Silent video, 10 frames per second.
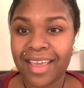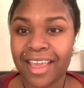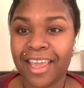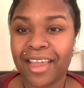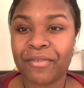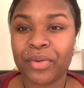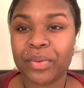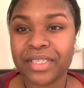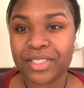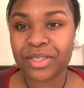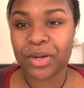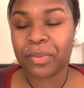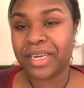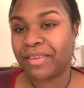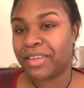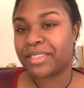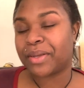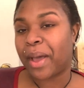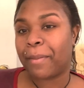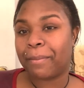Hey everyone, it's your girl Minévia. So
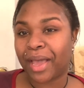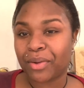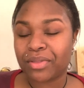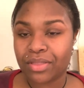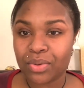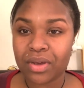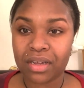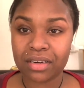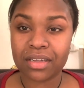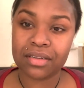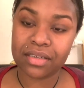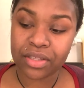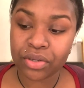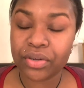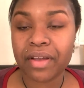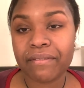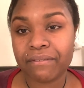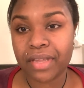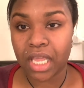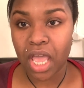I'm back with you on another video.